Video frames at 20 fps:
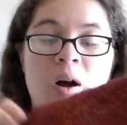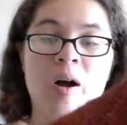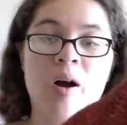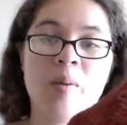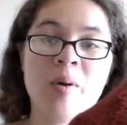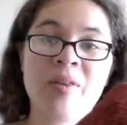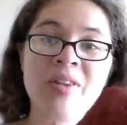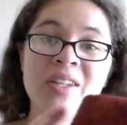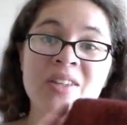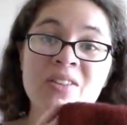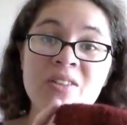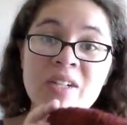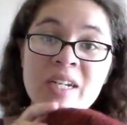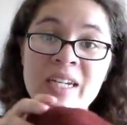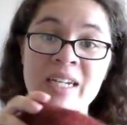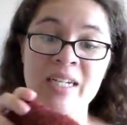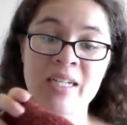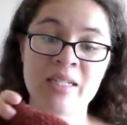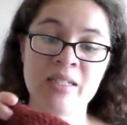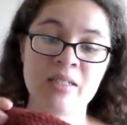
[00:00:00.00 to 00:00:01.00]
On the other
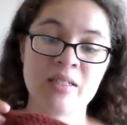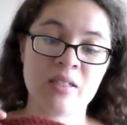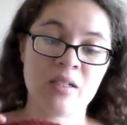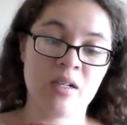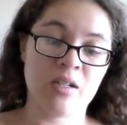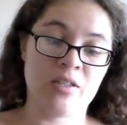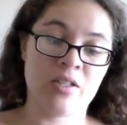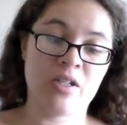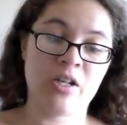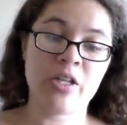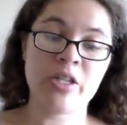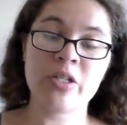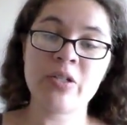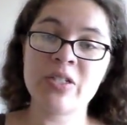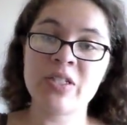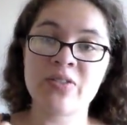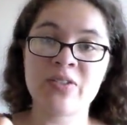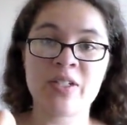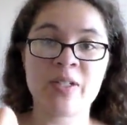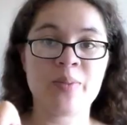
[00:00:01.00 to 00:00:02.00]
hand, the color
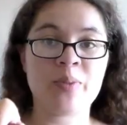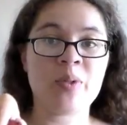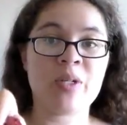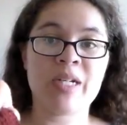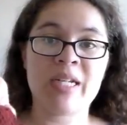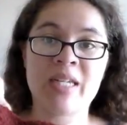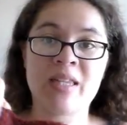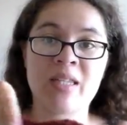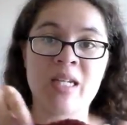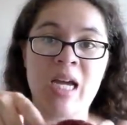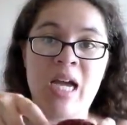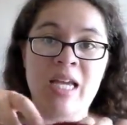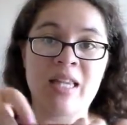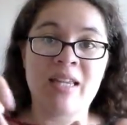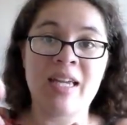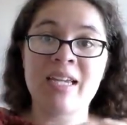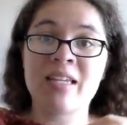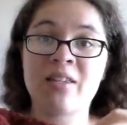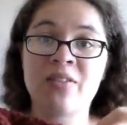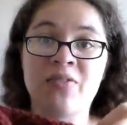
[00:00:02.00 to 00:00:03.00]
is very pretty and I
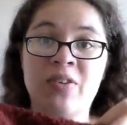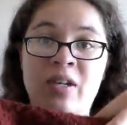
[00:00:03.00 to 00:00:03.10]
like the